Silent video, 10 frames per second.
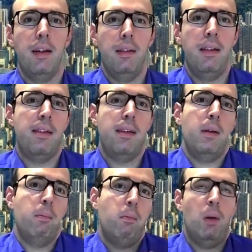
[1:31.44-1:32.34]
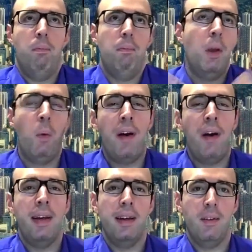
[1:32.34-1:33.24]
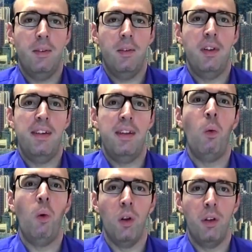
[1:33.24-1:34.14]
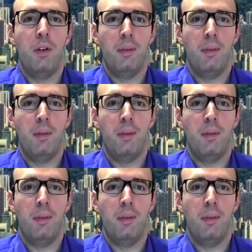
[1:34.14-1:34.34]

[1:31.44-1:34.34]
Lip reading: this new area or this new world?